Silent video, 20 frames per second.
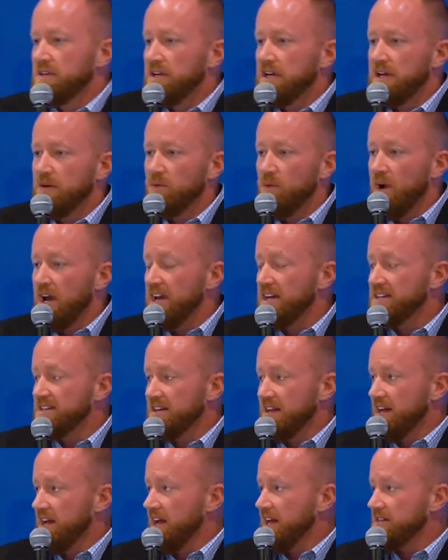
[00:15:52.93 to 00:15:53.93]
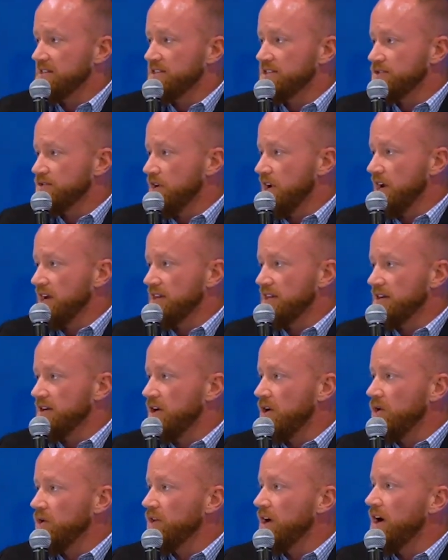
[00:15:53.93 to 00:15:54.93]
and wait until I had strength and
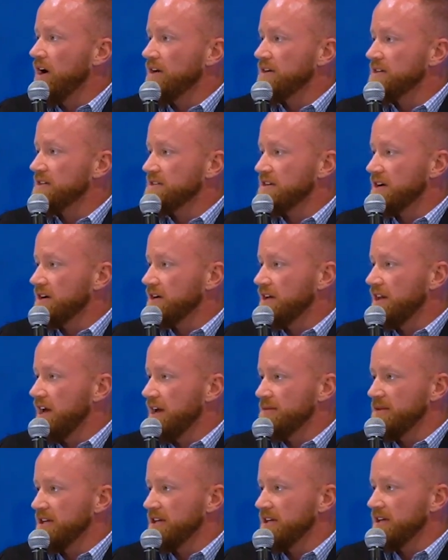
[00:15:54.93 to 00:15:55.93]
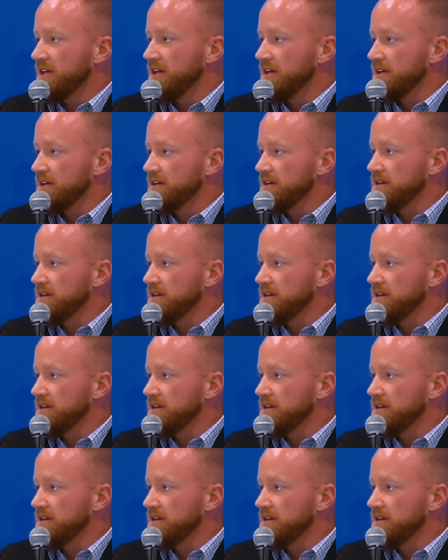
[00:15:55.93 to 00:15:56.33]
hold on to start climbing again.